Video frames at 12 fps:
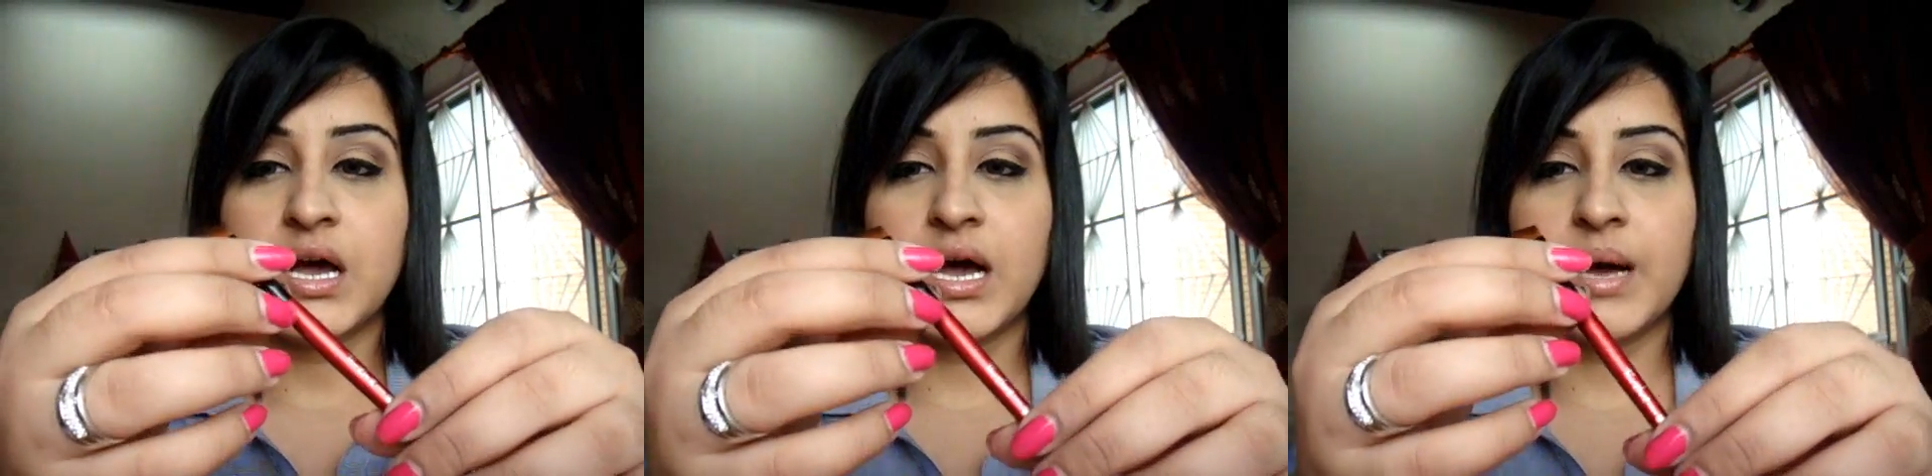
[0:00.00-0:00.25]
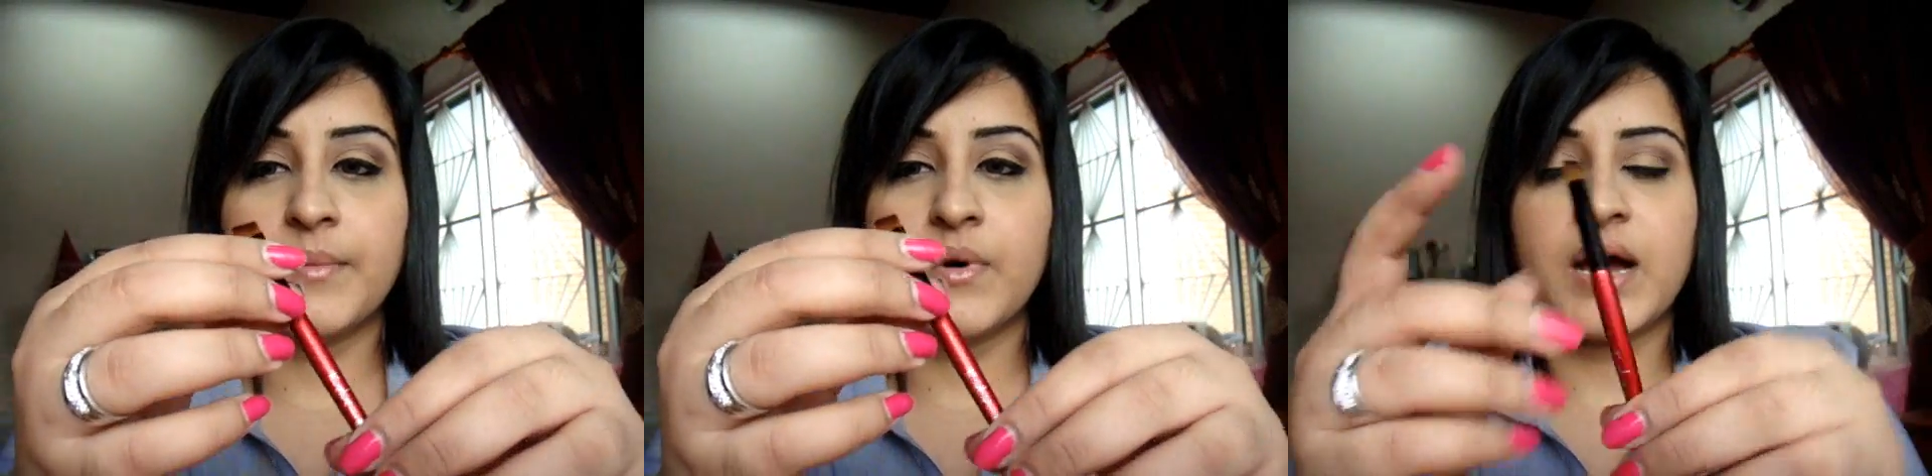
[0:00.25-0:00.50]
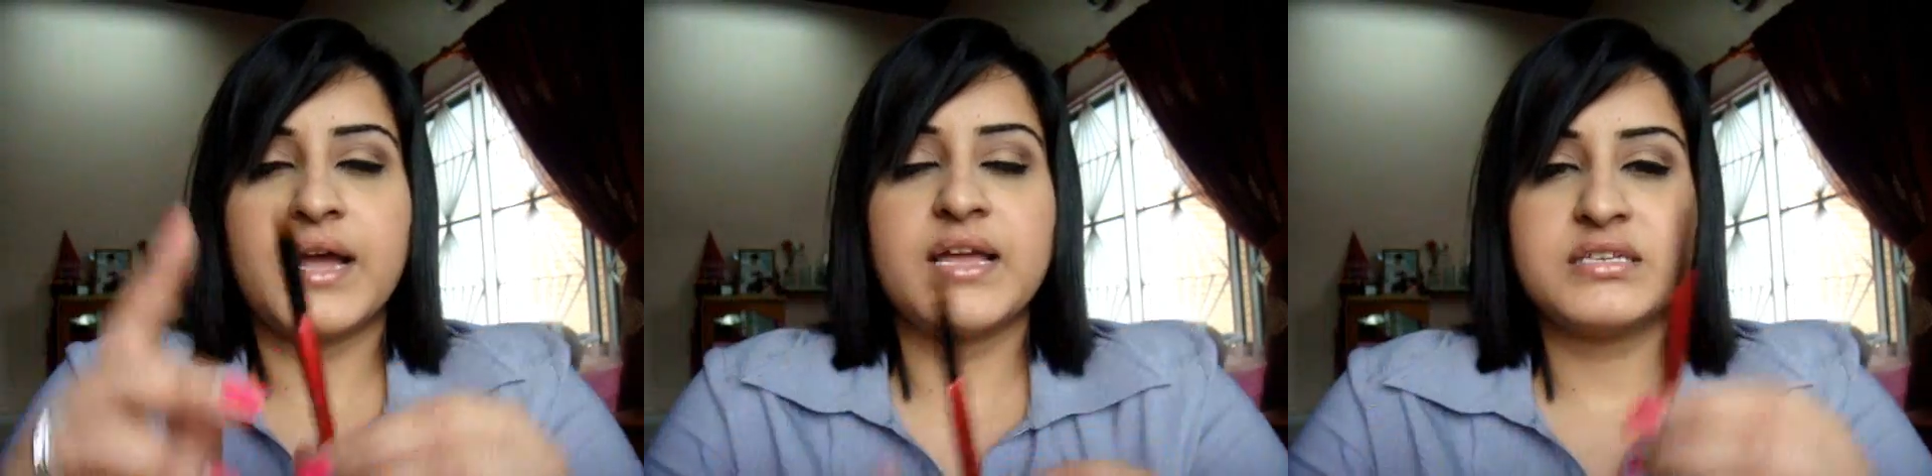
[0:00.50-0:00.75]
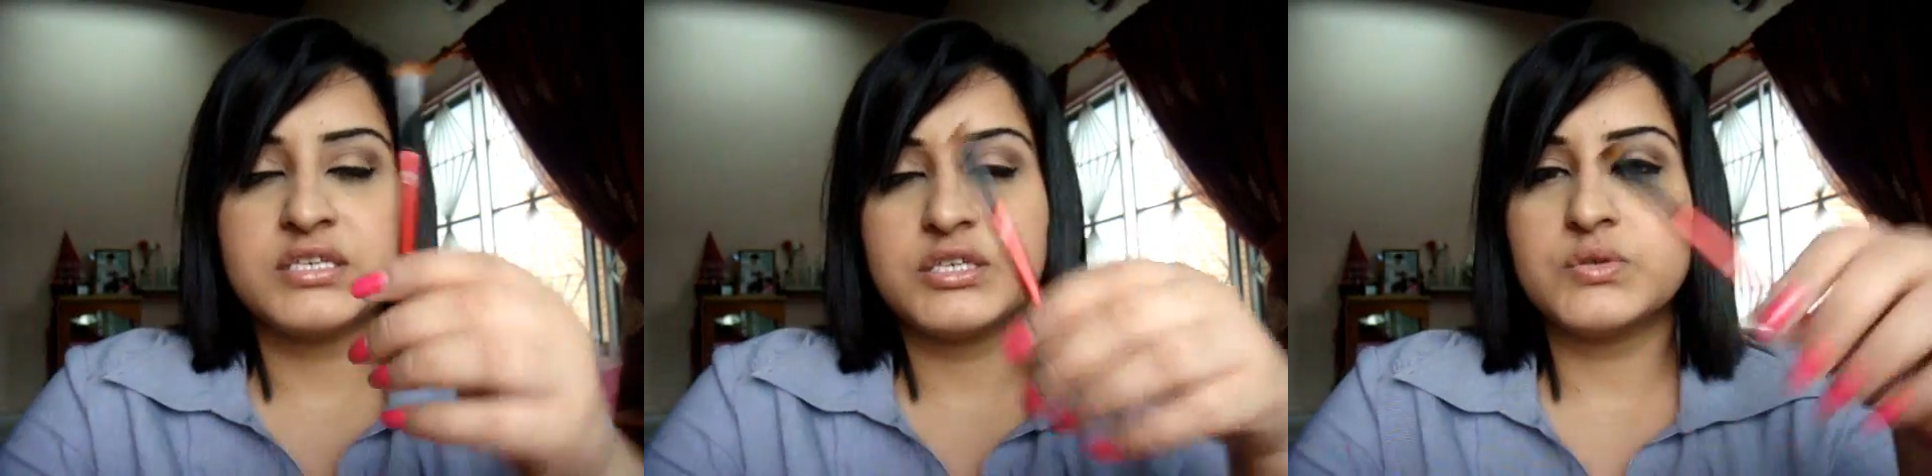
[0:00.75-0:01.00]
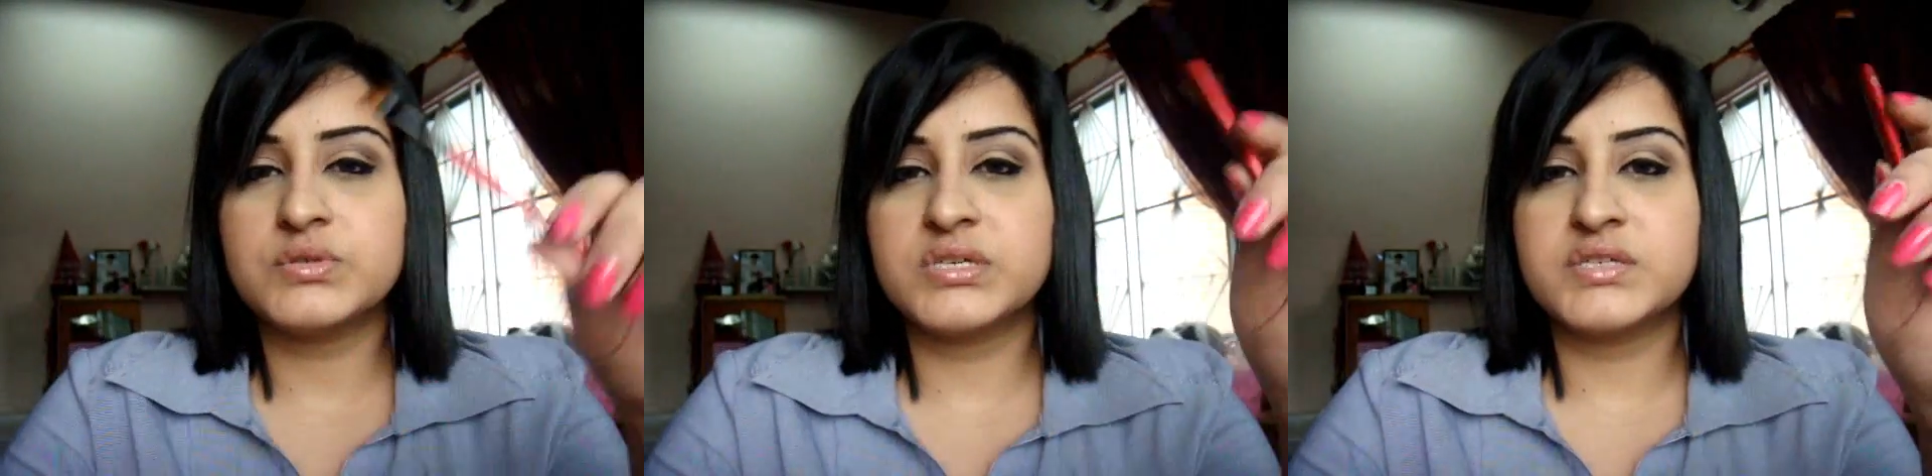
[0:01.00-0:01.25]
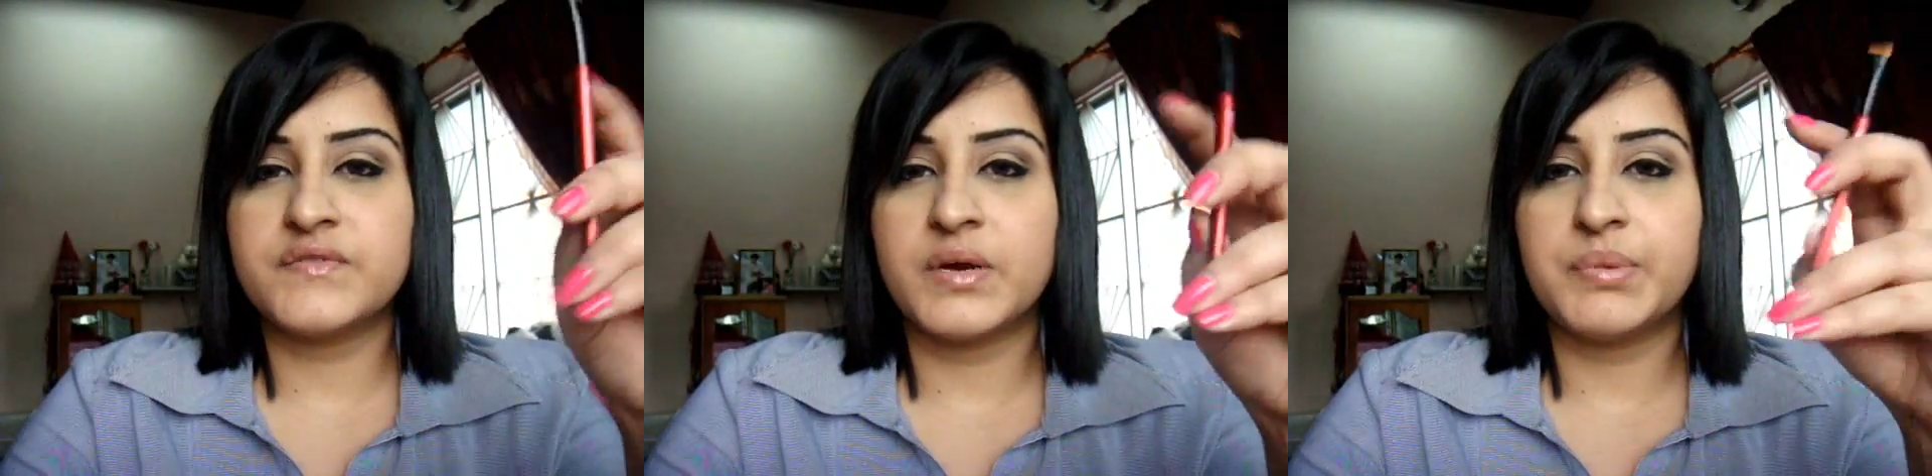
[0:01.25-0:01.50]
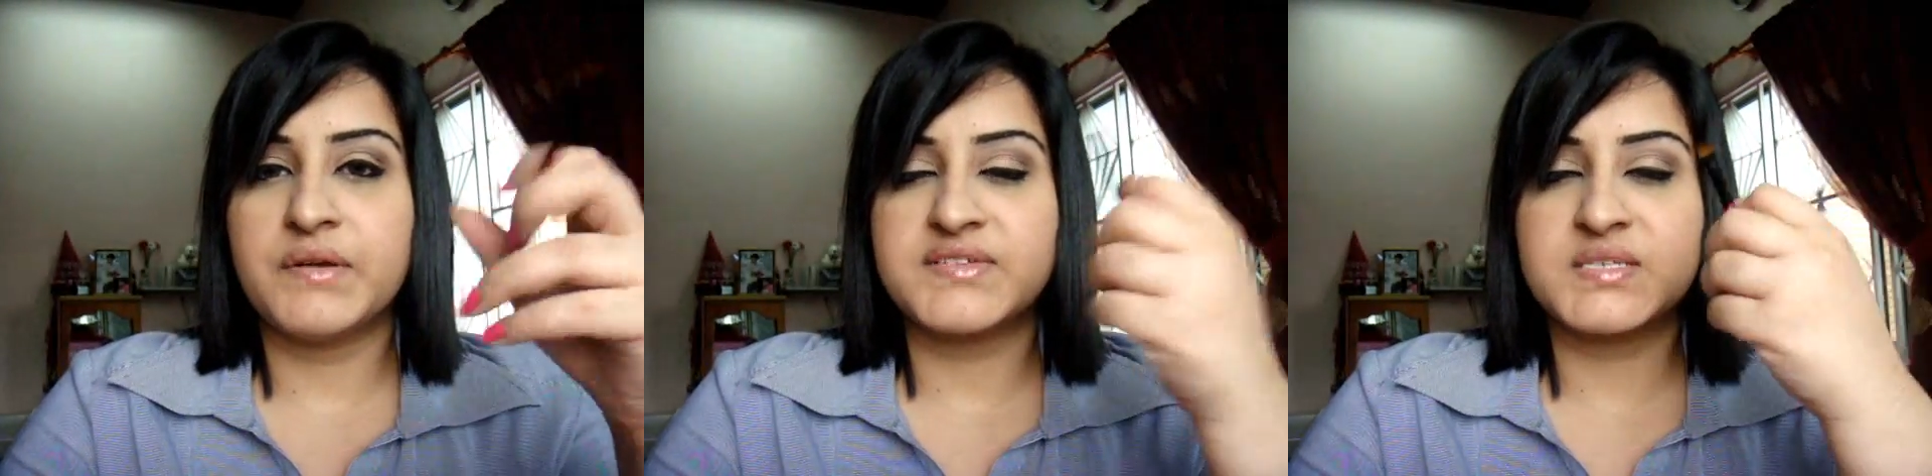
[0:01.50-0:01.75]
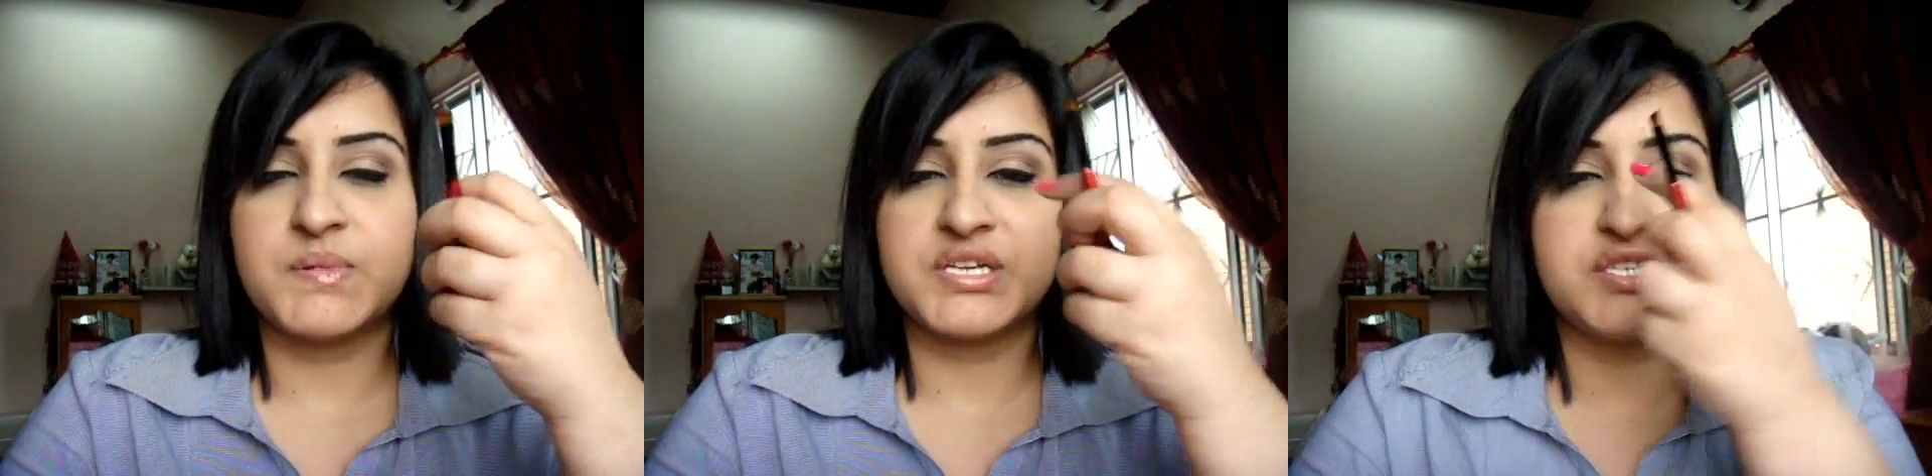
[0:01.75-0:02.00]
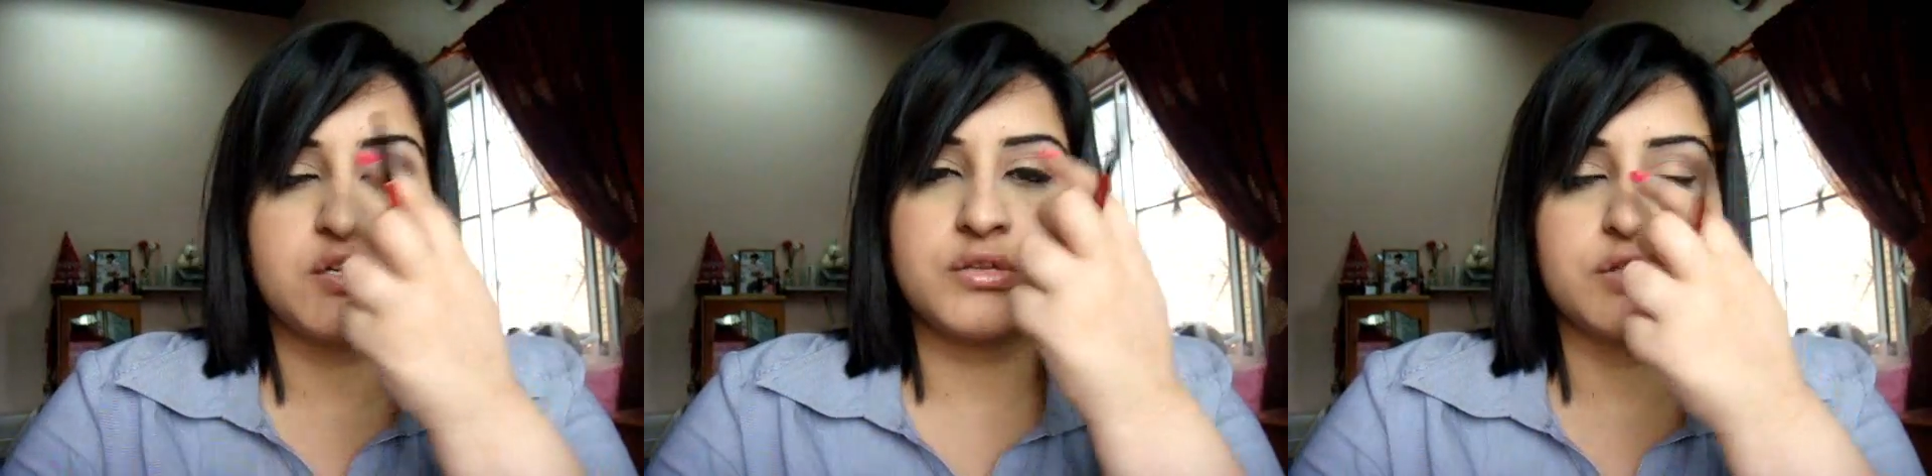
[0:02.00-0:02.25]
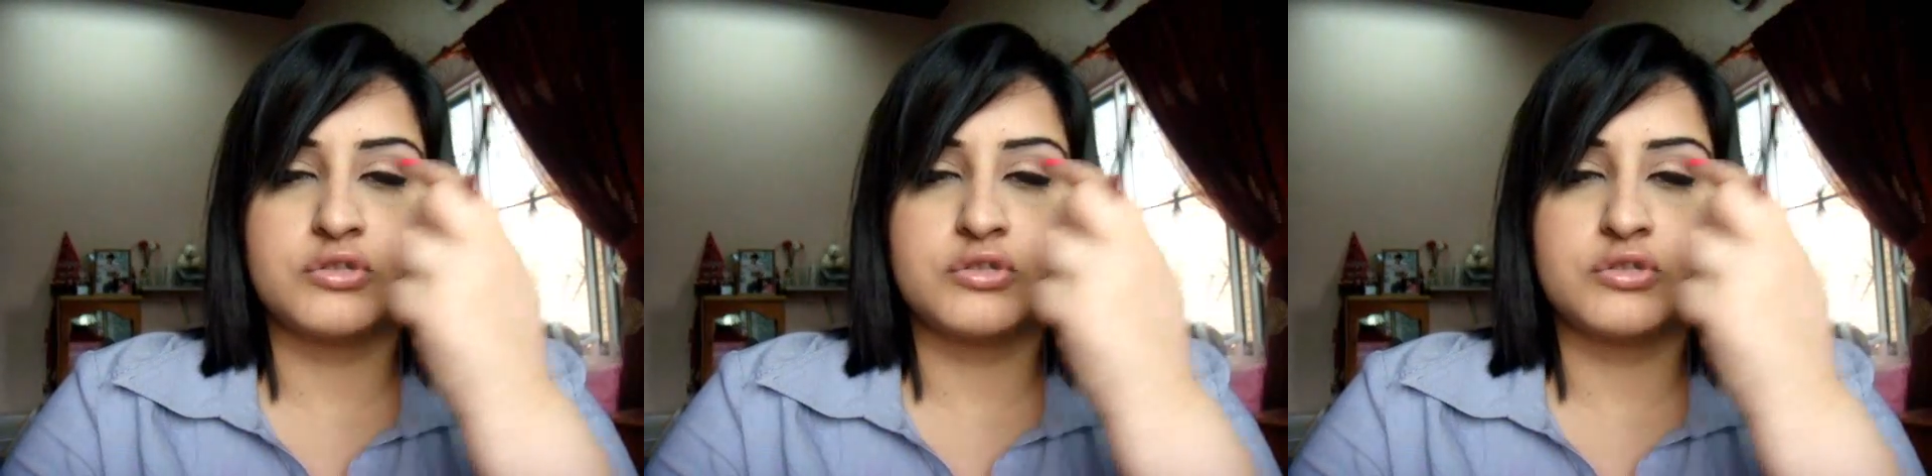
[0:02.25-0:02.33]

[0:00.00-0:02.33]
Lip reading: I actually use this for a bit of smudging on